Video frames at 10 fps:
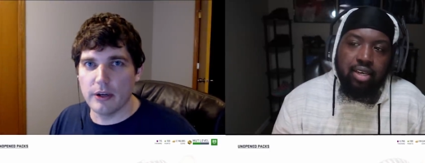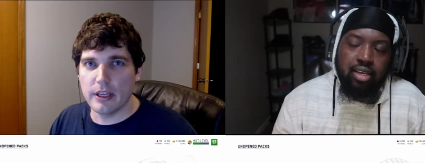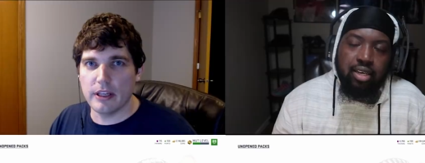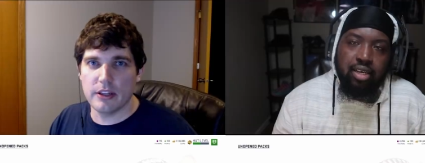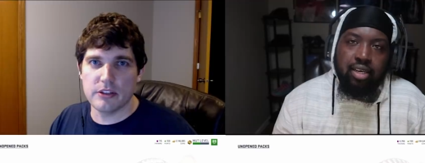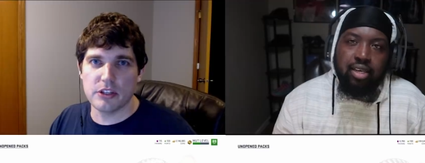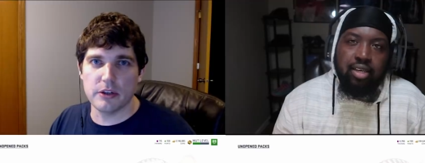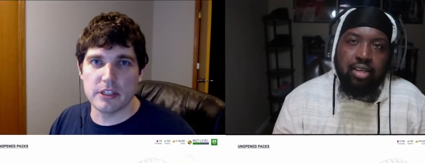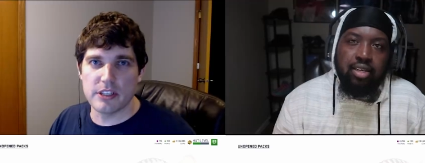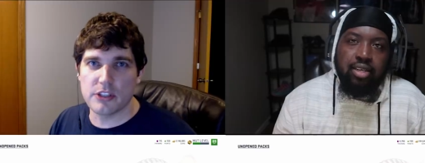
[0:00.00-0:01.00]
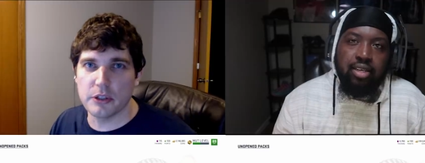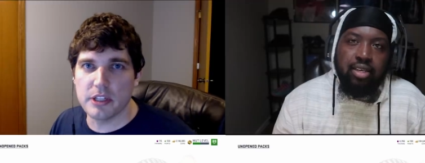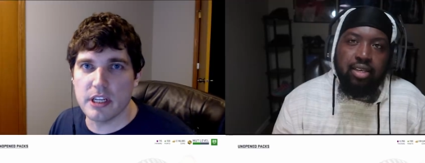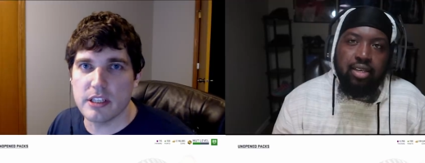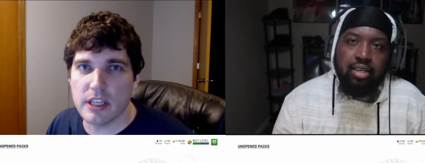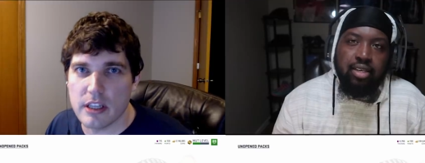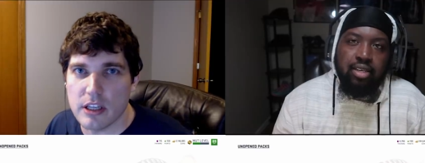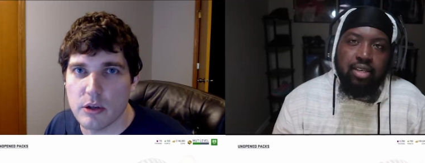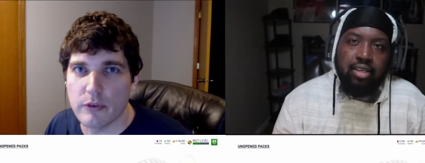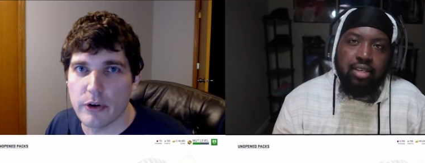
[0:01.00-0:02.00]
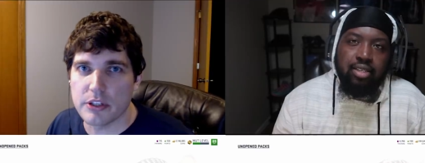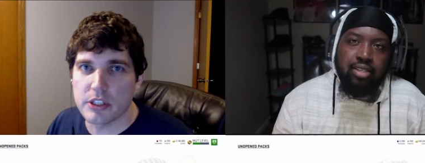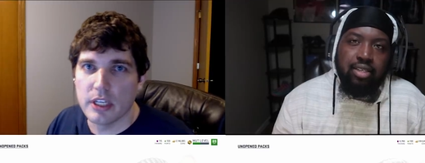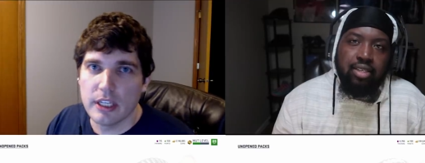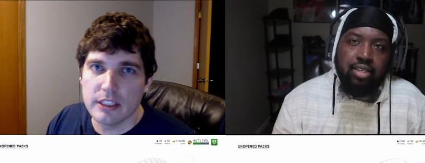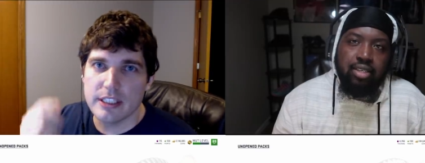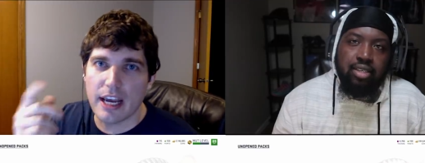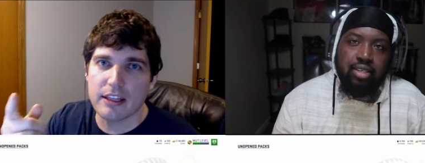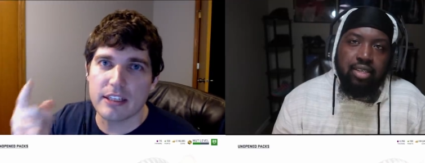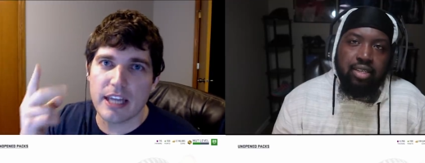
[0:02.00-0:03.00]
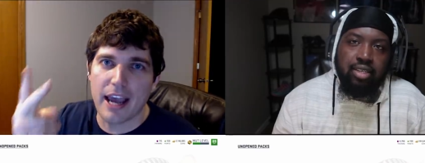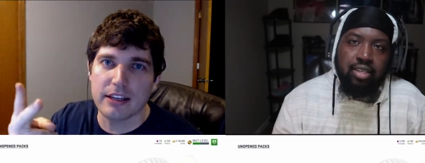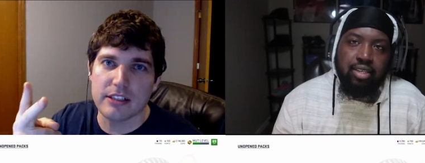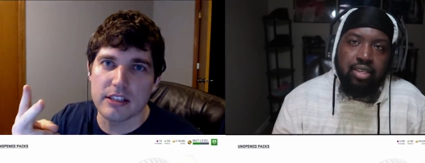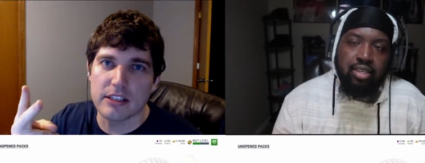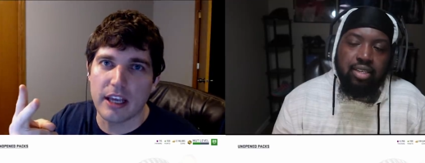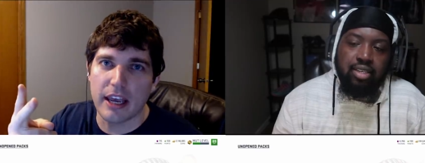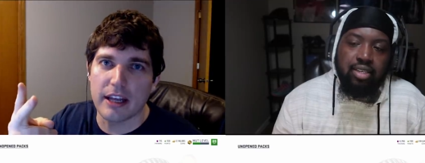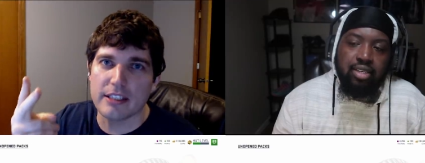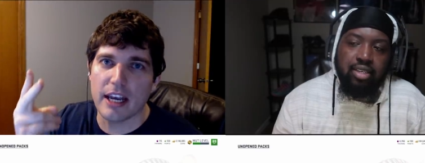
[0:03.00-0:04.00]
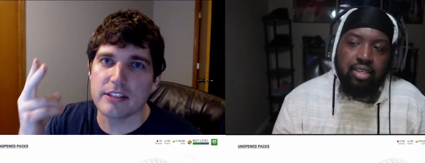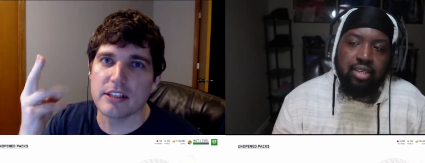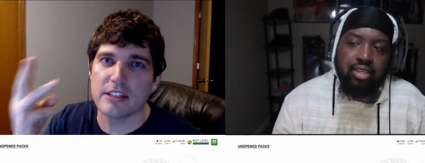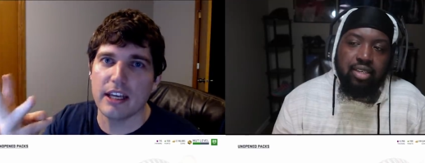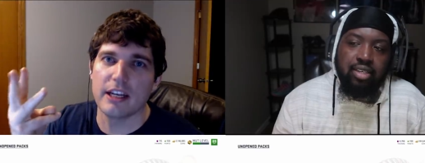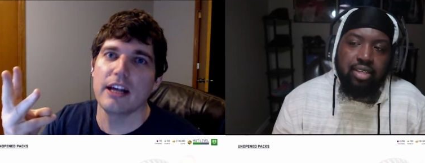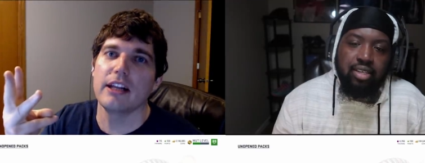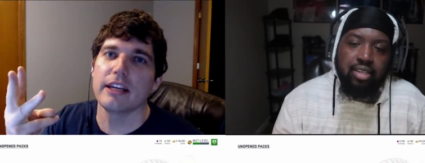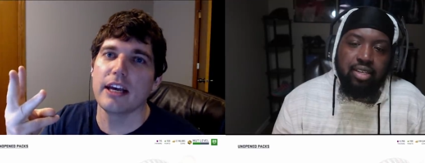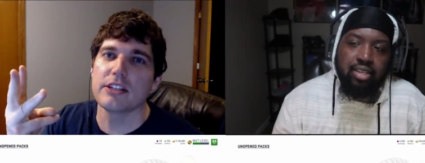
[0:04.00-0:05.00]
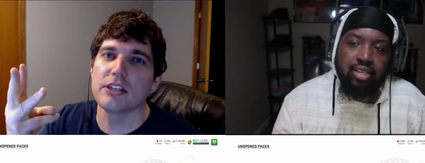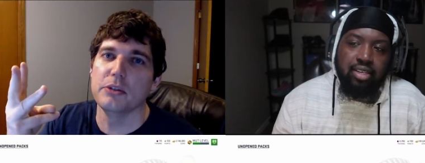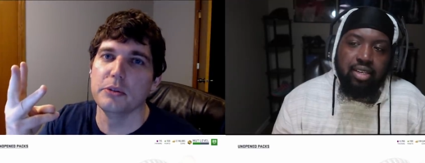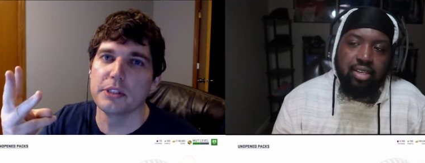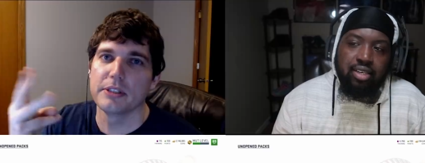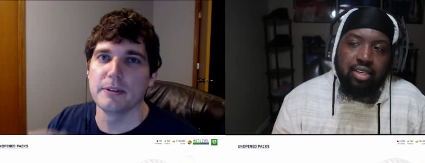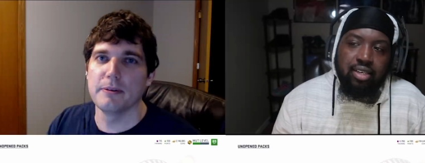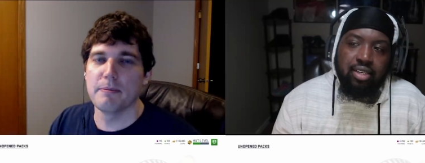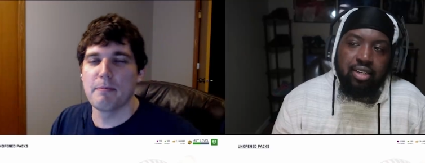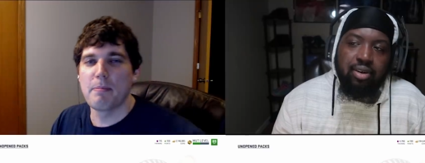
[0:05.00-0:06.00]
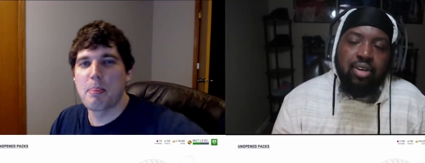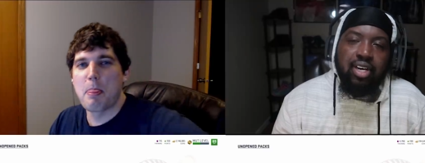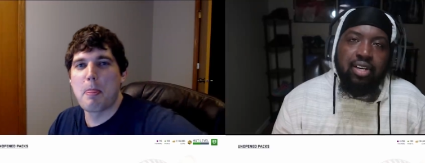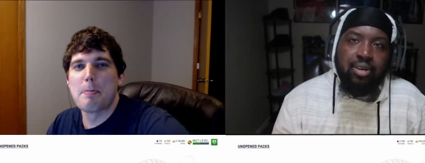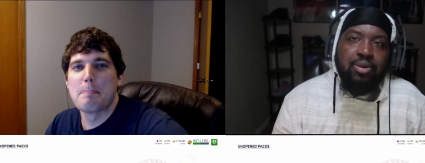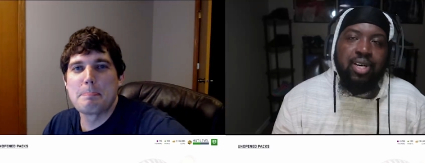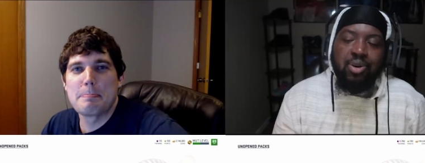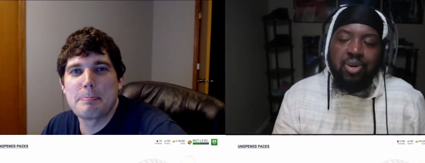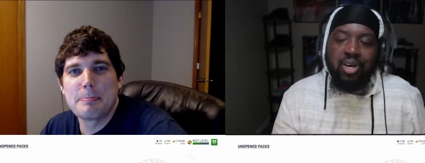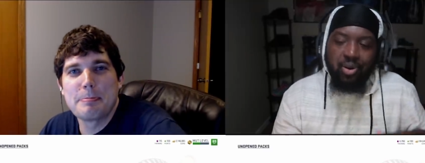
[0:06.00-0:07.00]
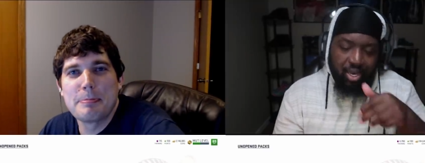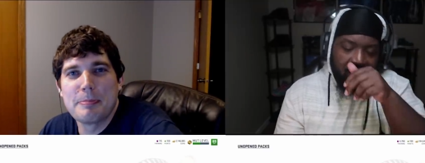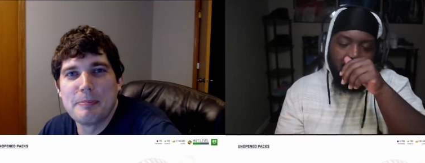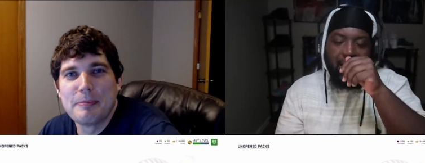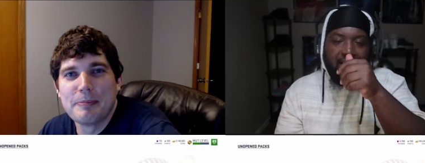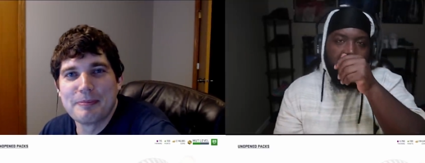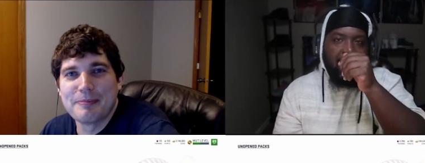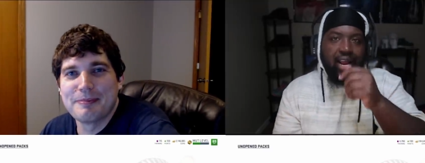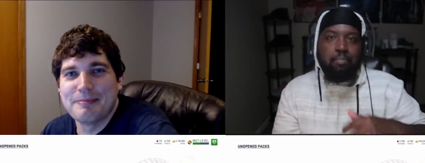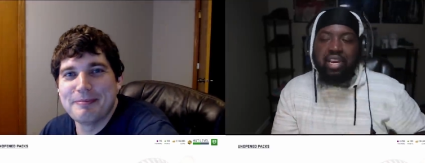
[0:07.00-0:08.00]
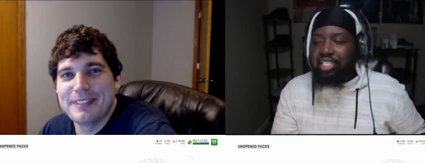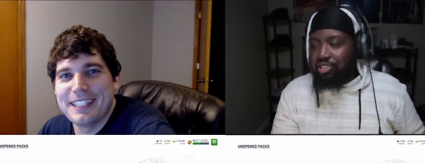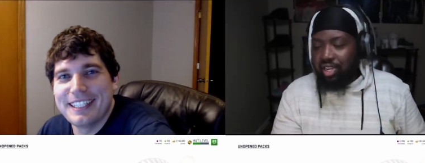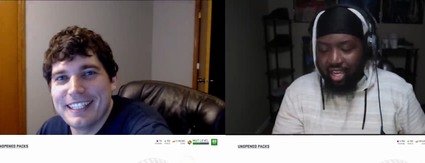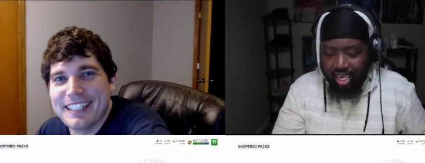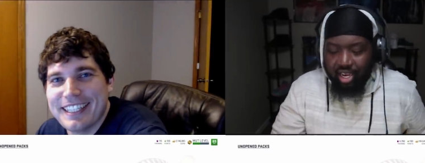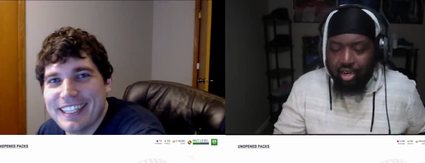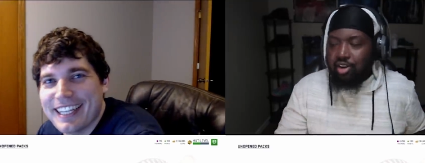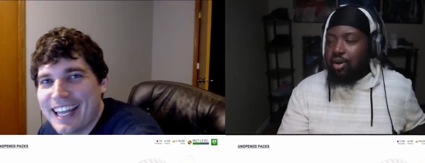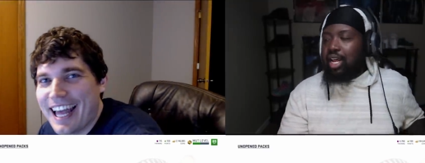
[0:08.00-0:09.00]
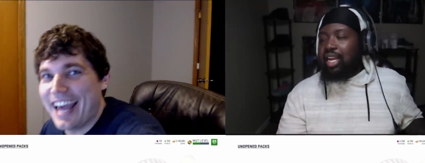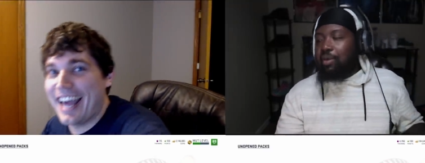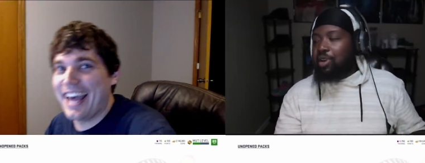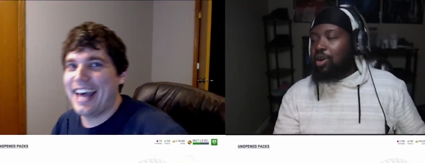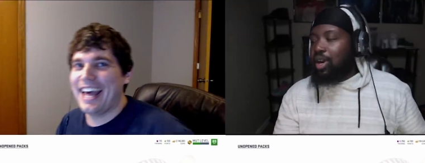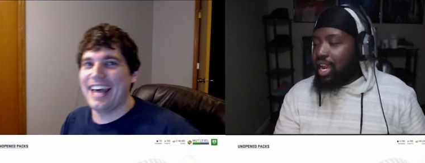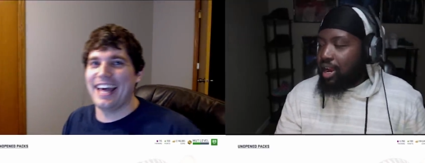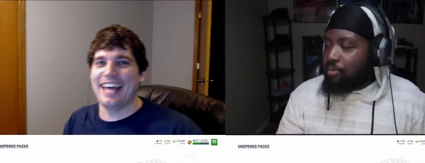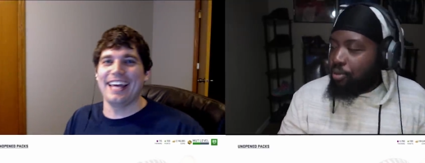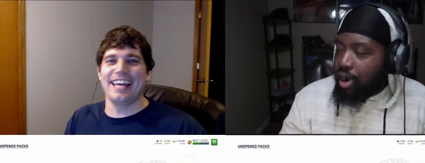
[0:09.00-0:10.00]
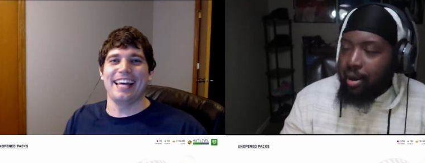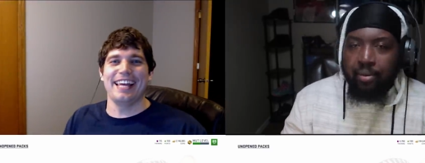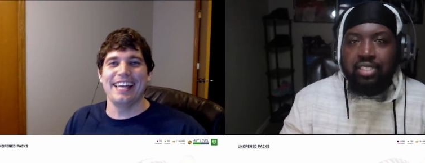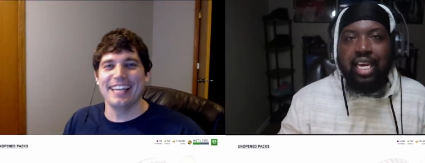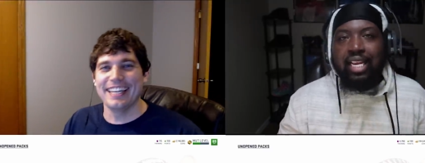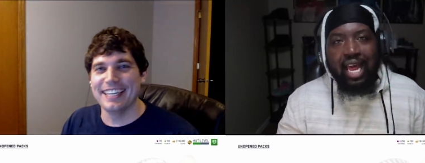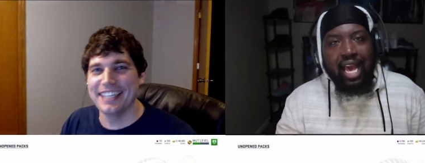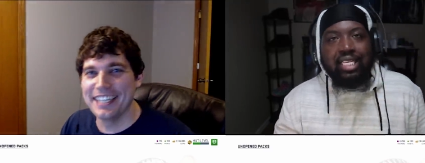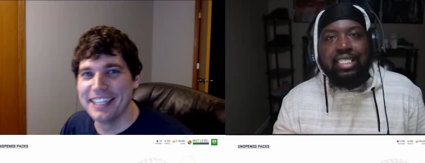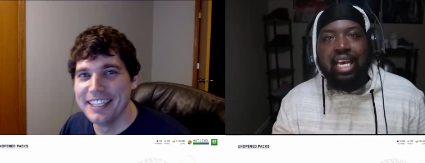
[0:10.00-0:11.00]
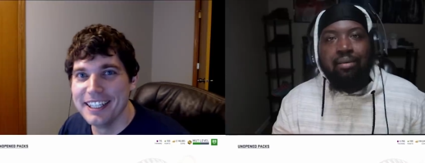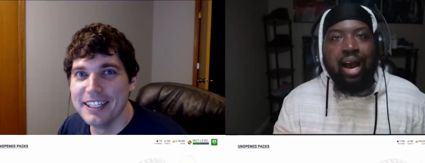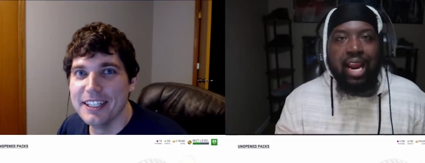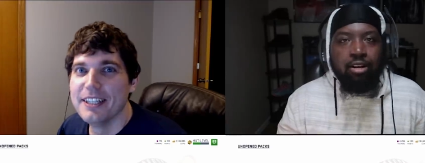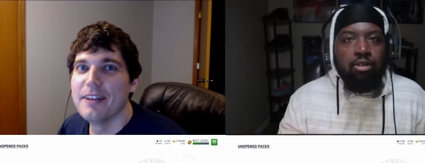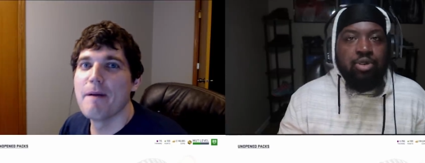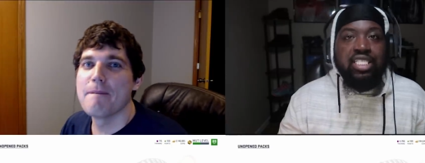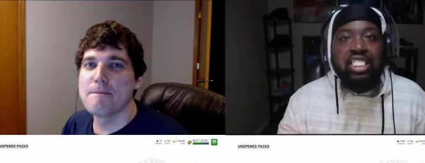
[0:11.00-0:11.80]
Speaker 1: it, there's certain certainties in the universe: death, taxes, and Texas taking an L at guess who's.
Speaker 2: Okay, okay, okay, okay. All right, now I gotta beat you, man. You know, let me go ahead and prep because like last time I know he was